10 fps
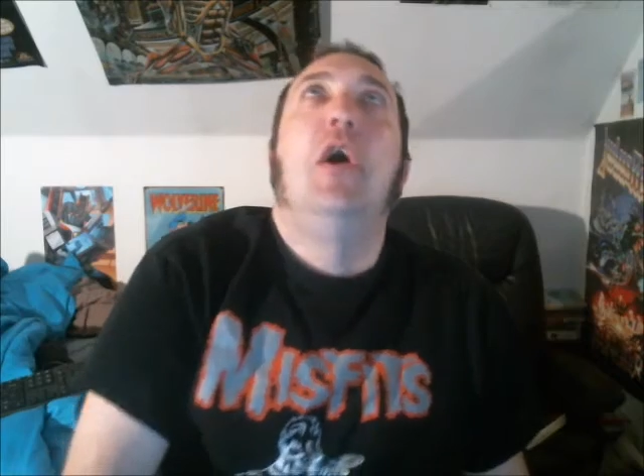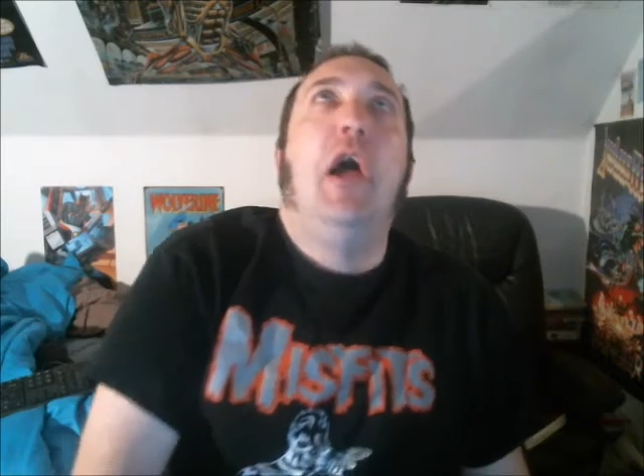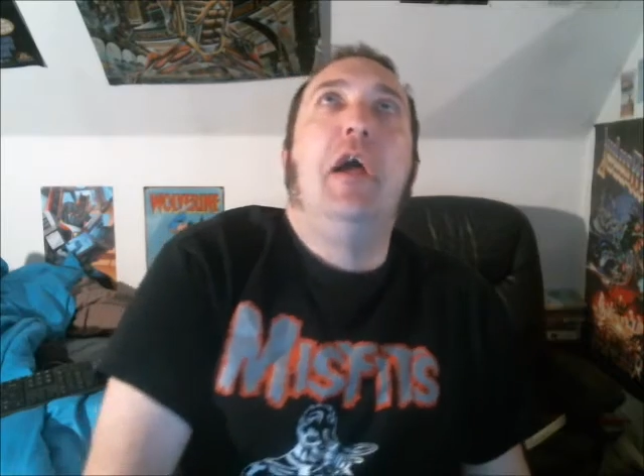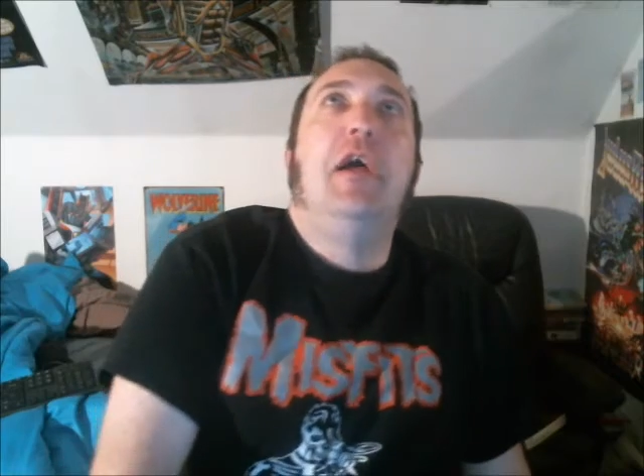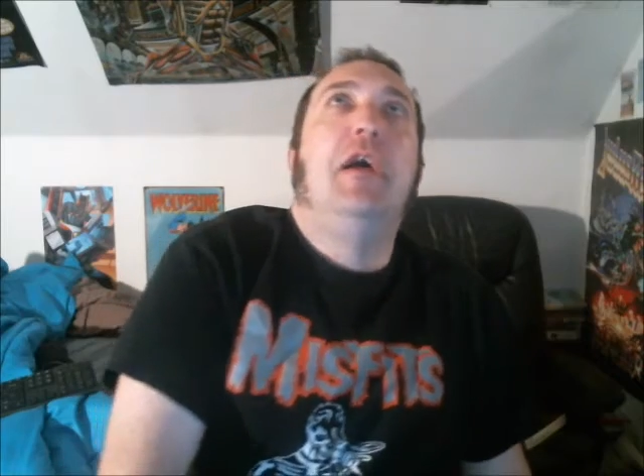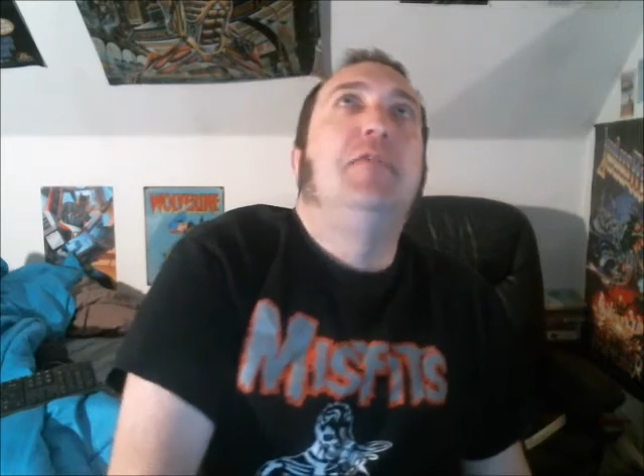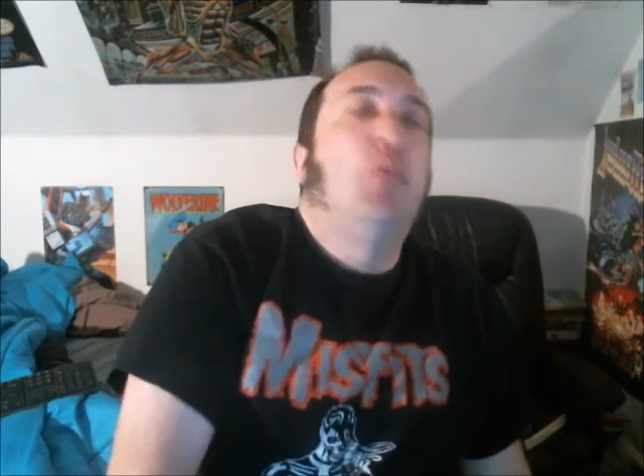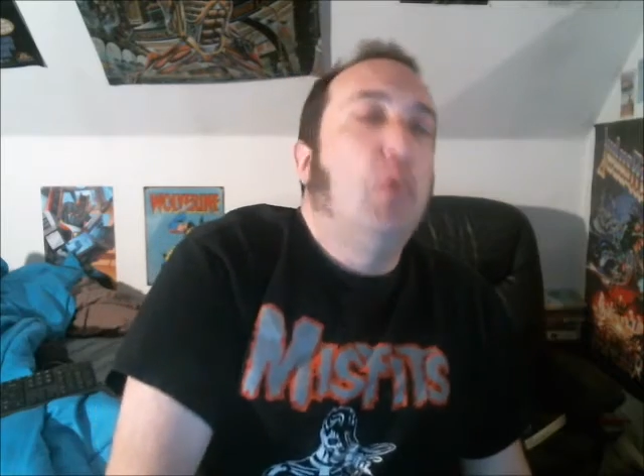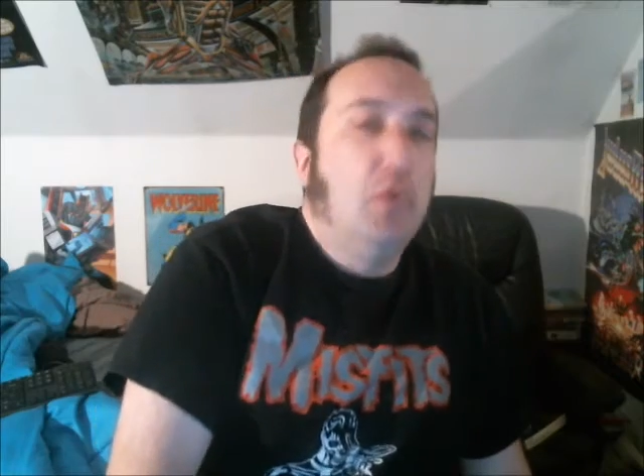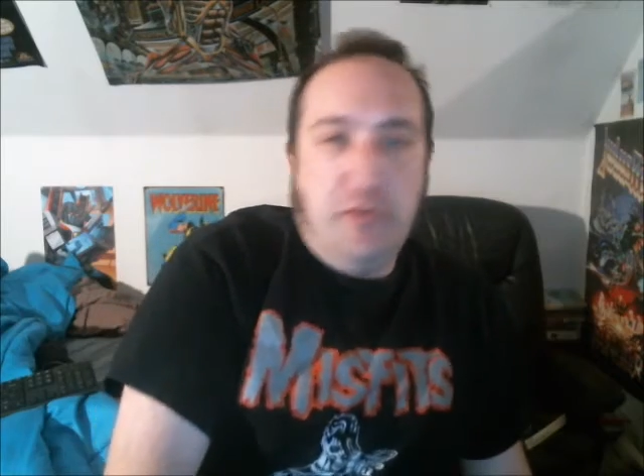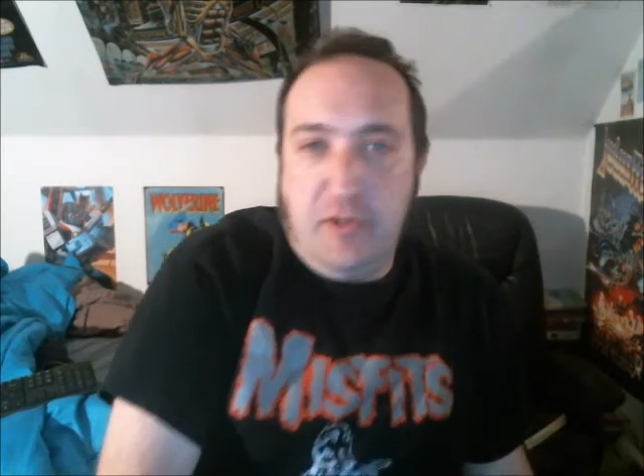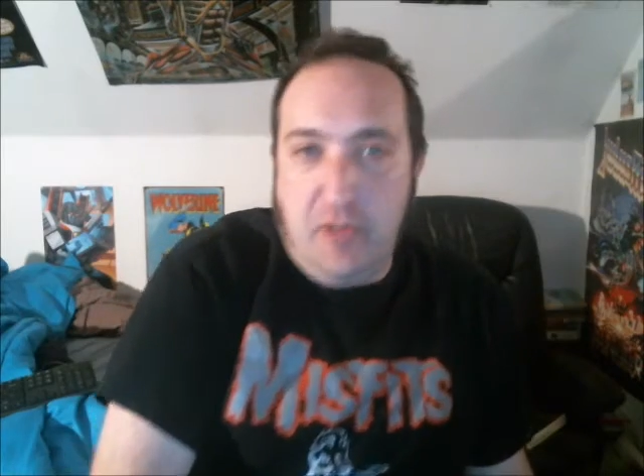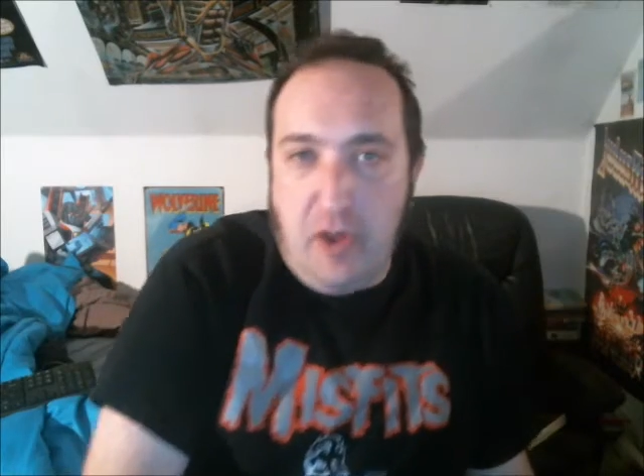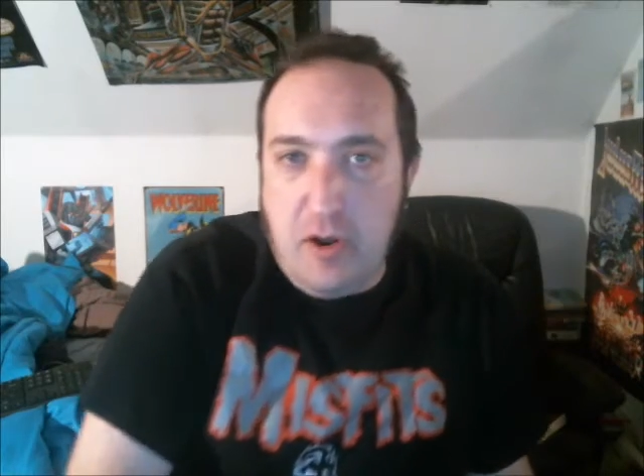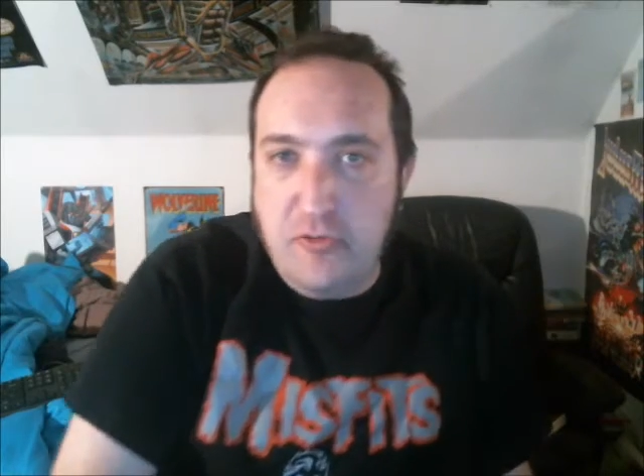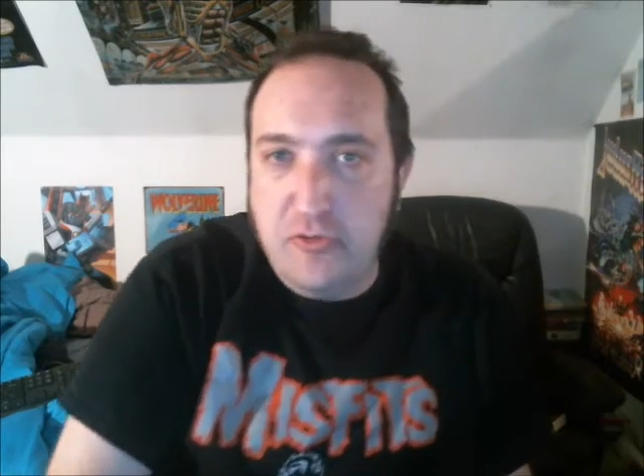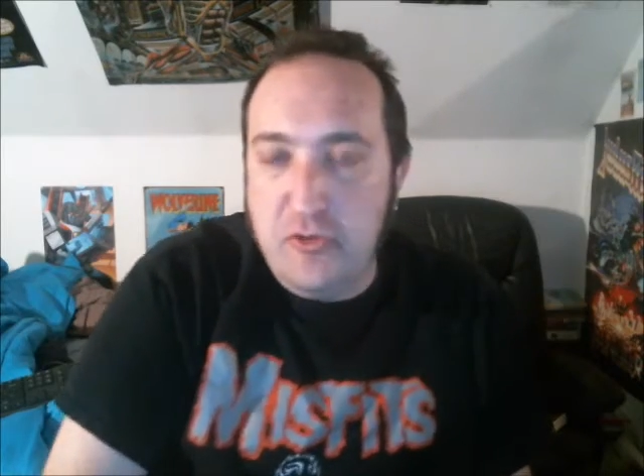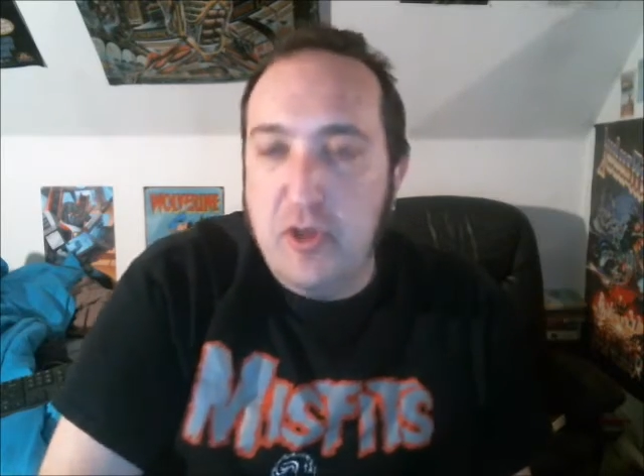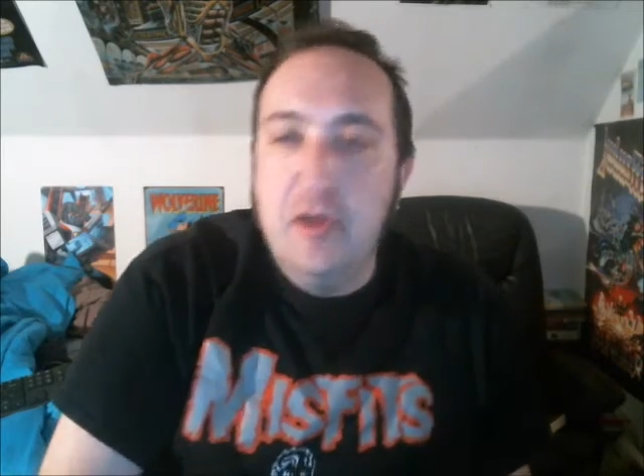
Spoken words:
and the world at large.